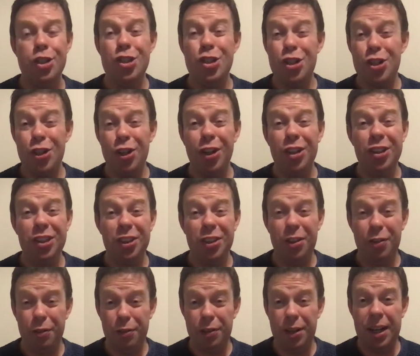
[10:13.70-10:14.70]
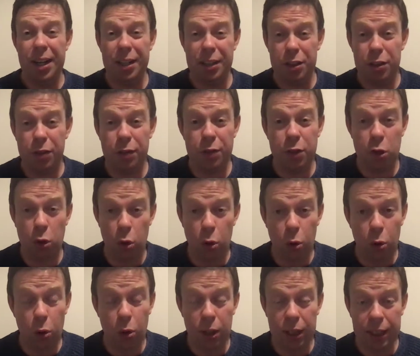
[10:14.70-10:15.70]
just the fact of
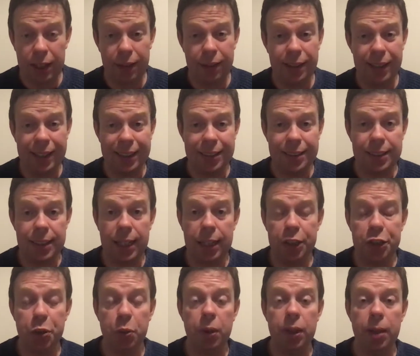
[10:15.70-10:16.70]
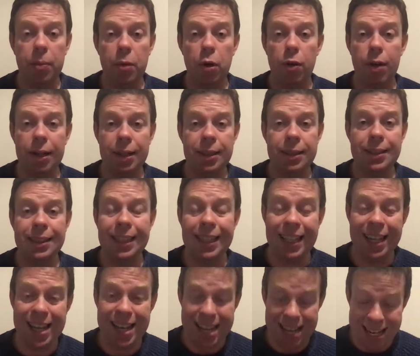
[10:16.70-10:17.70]
calling things sexual
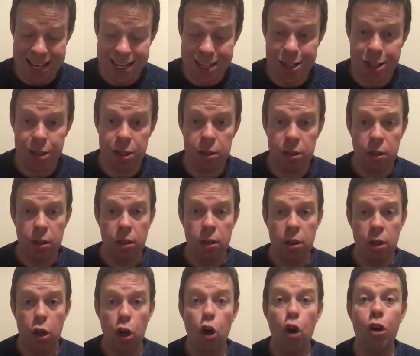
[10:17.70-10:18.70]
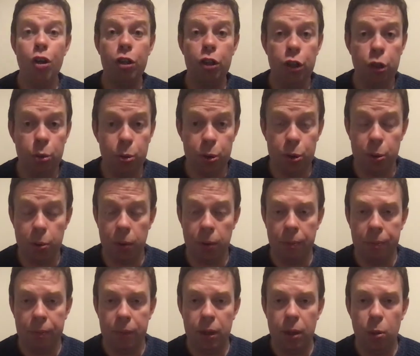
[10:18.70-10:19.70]
immorality is unusual
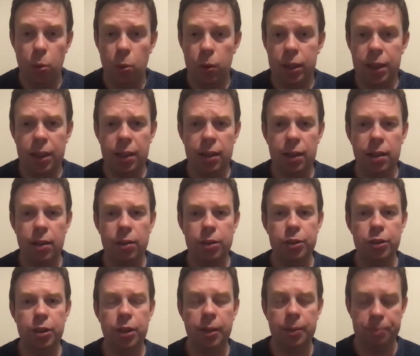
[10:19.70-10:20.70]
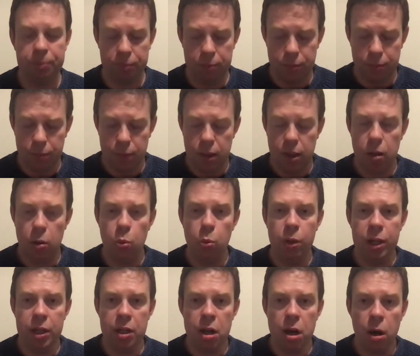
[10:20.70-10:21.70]
within the culture. And
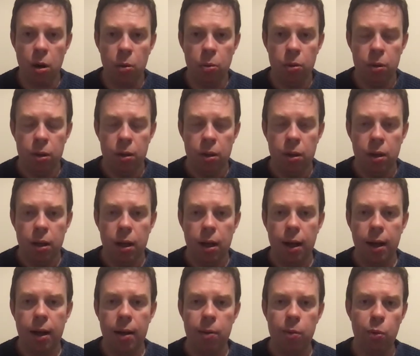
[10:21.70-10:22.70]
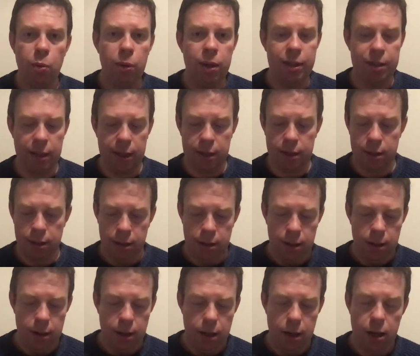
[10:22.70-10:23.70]
we know uh, within
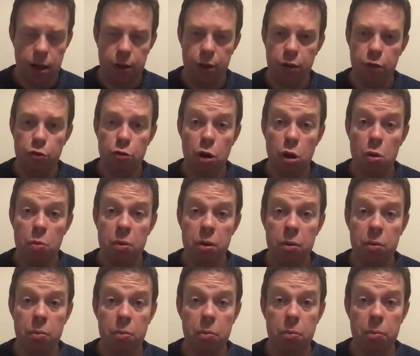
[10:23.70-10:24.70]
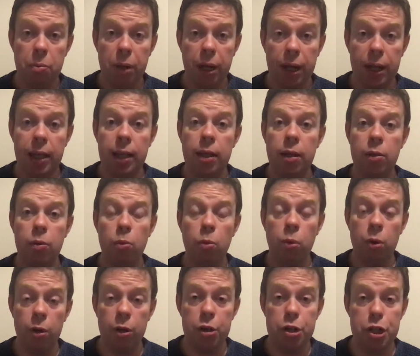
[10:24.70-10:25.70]
uh, the Roman pagan
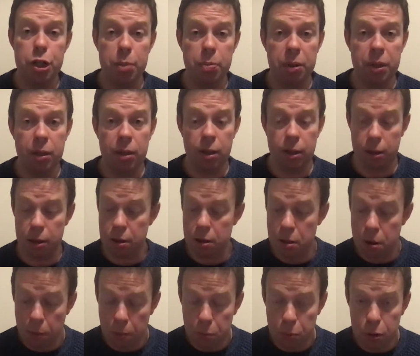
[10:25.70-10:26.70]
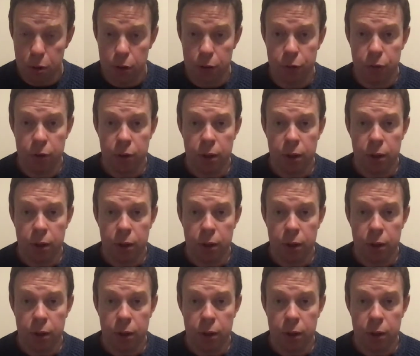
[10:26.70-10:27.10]
worship in a number of